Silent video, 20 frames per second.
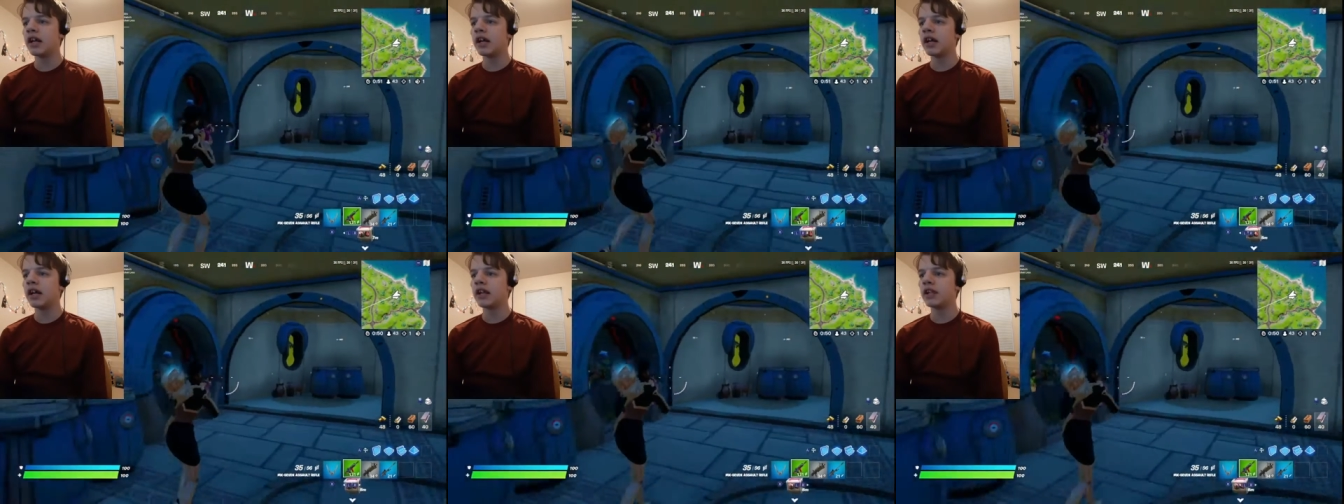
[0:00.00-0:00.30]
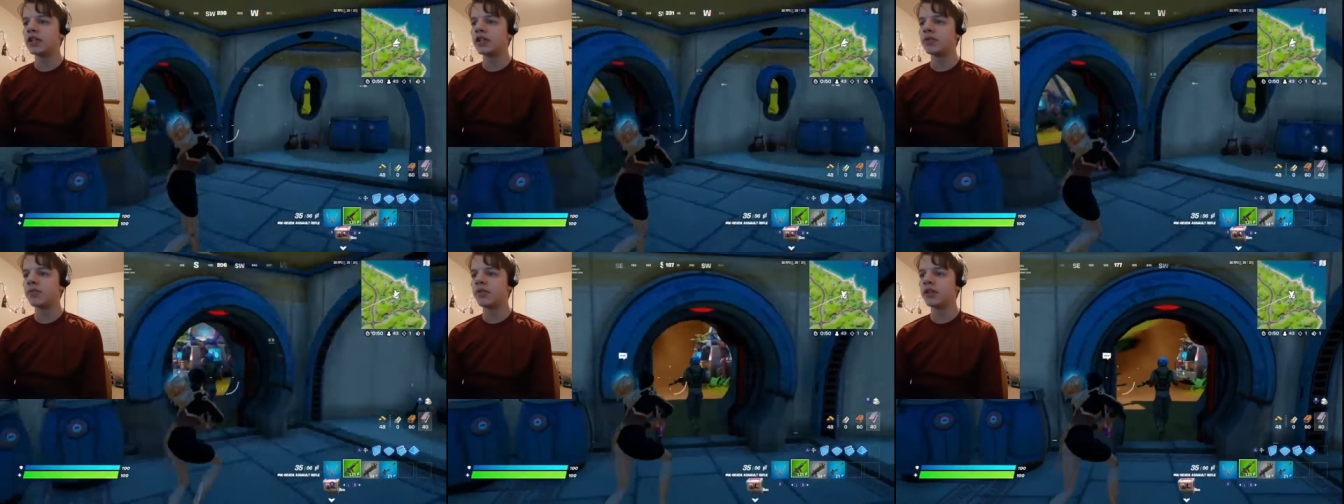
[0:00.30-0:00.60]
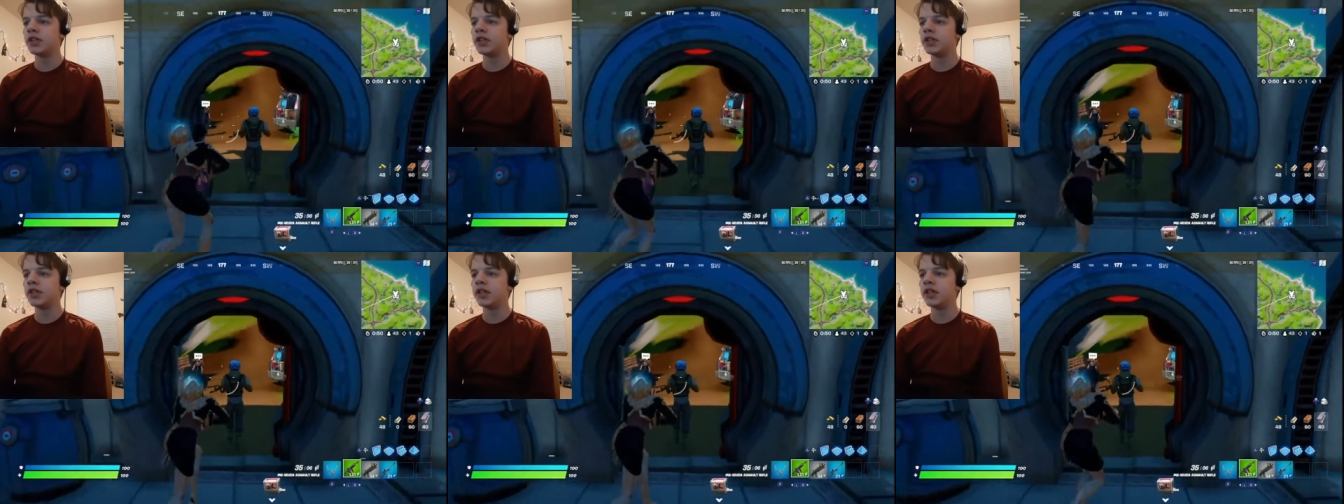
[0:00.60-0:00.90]
is
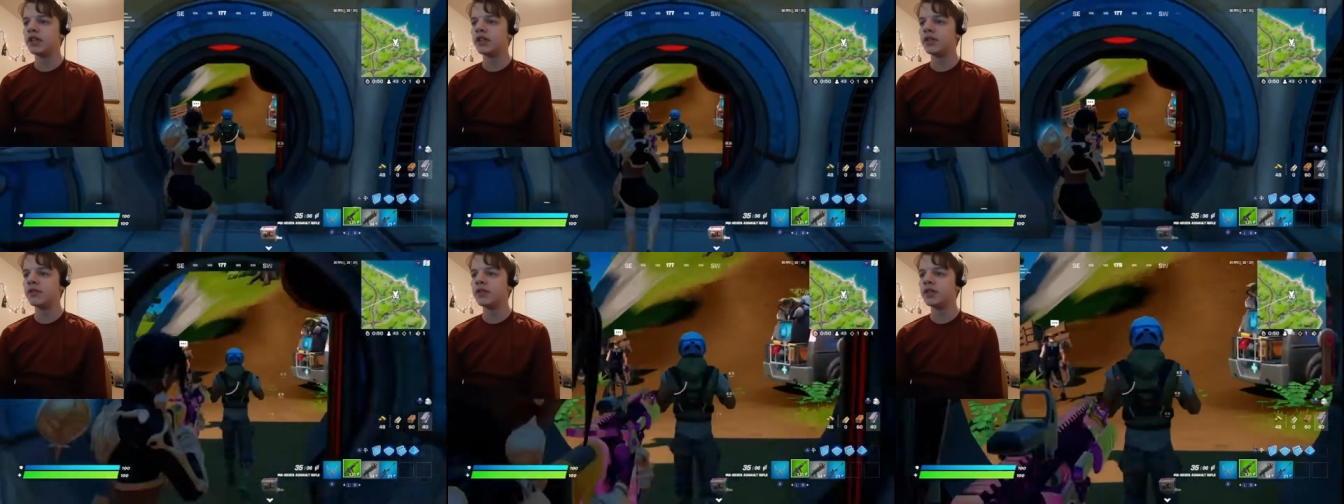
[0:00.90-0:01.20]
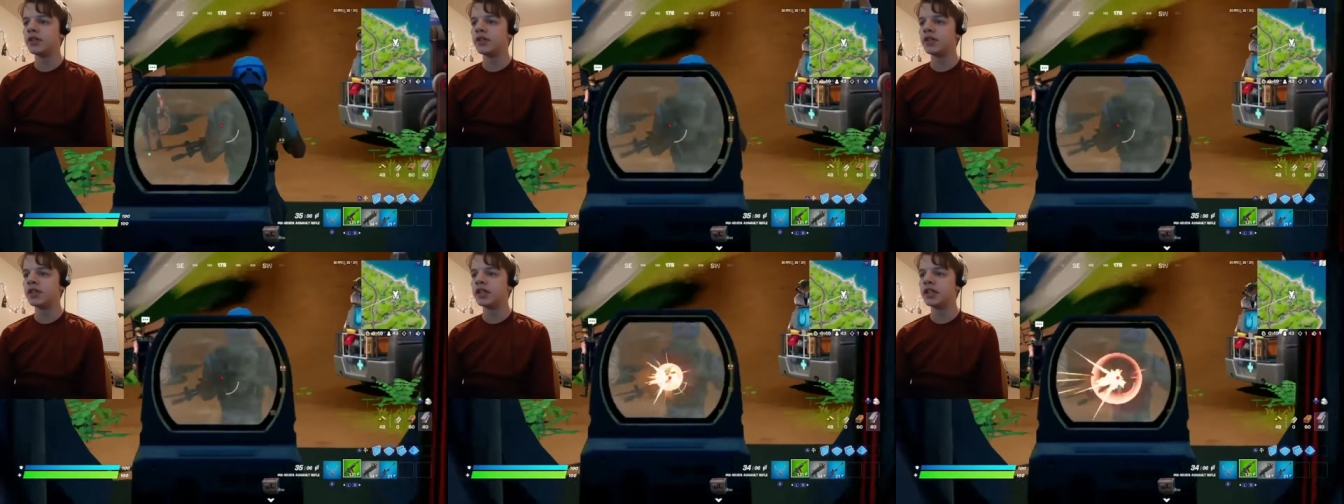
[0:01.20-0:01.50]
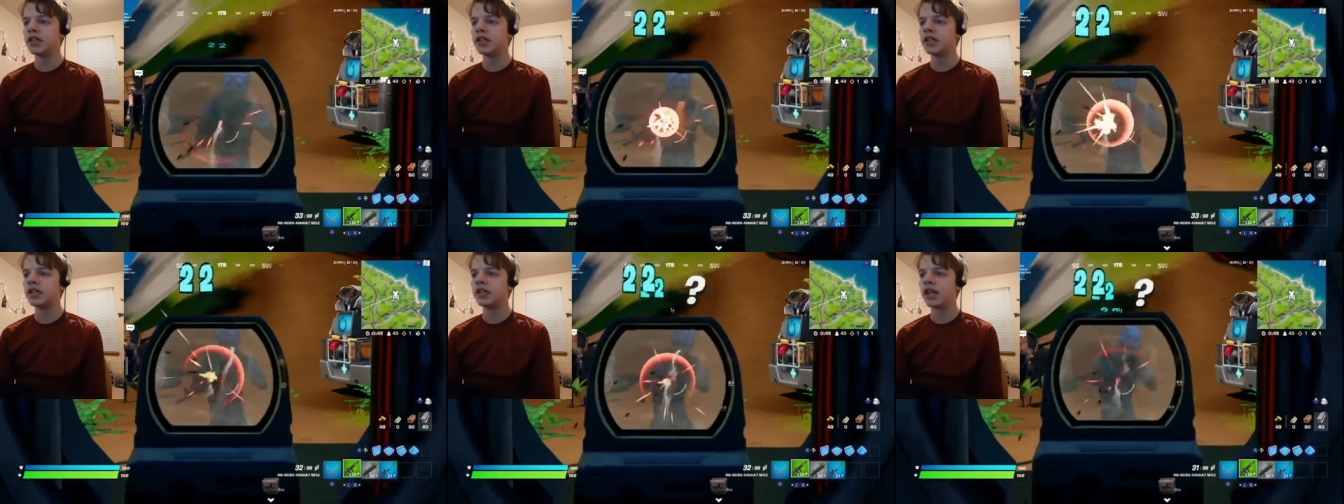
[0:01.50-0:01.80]
what you need to do is you just
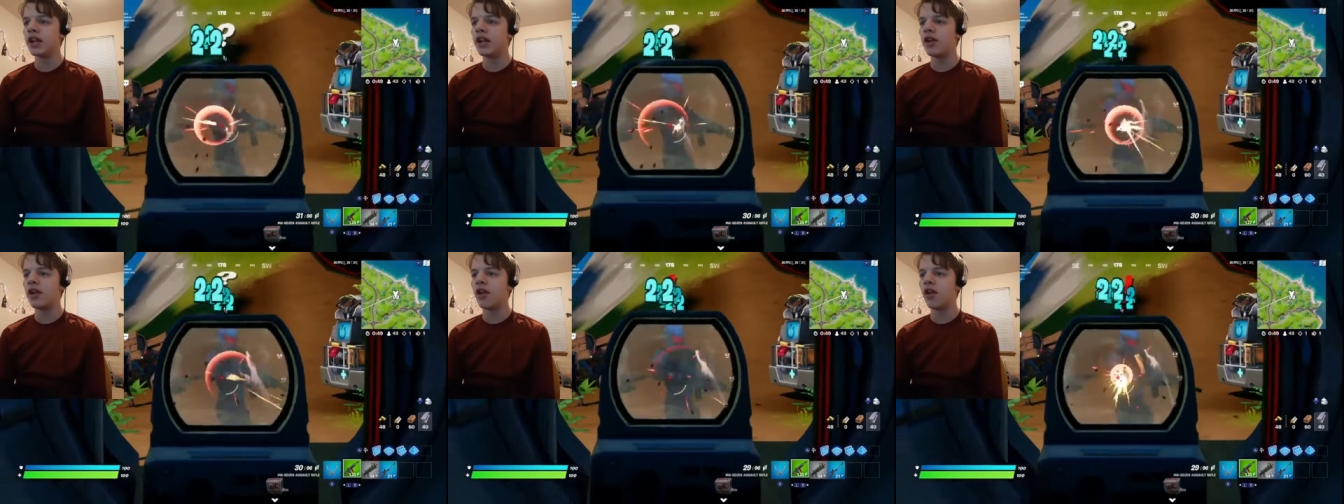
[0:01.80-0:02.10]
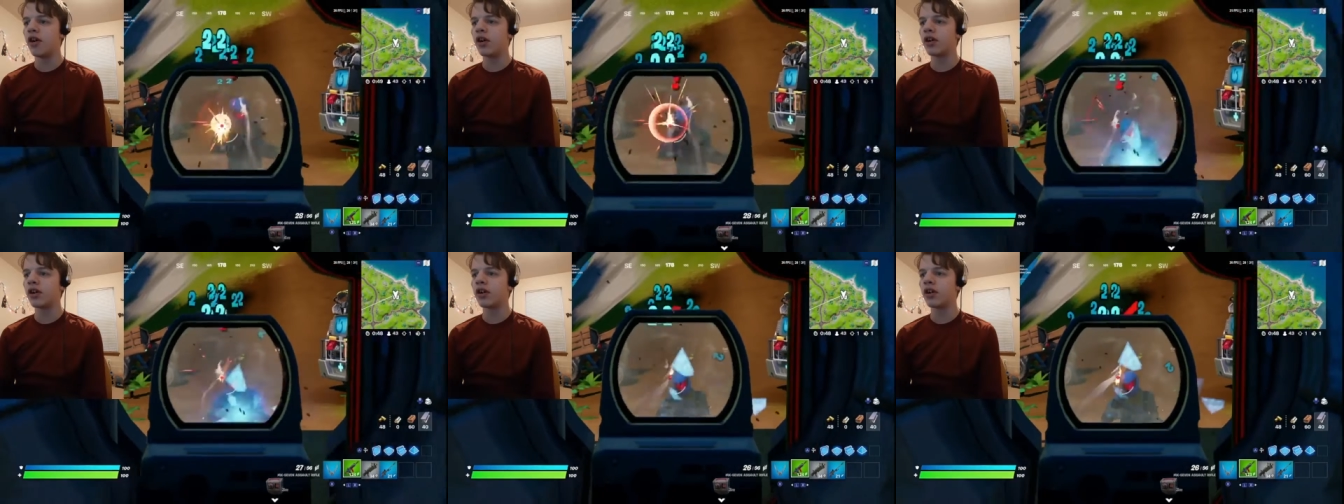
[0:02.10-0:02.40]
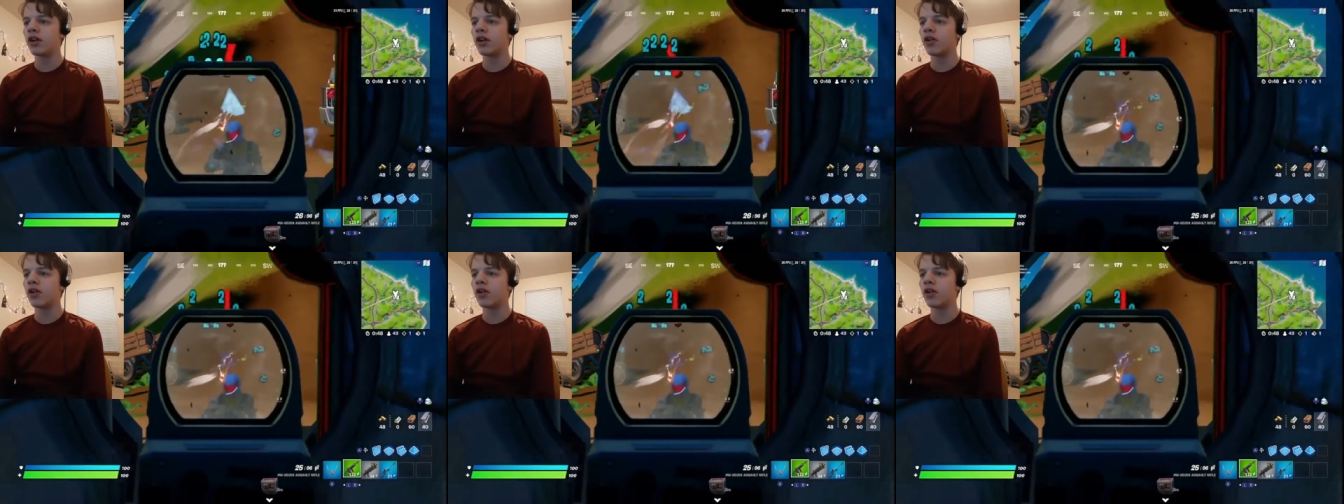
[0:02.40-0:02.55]
need to knock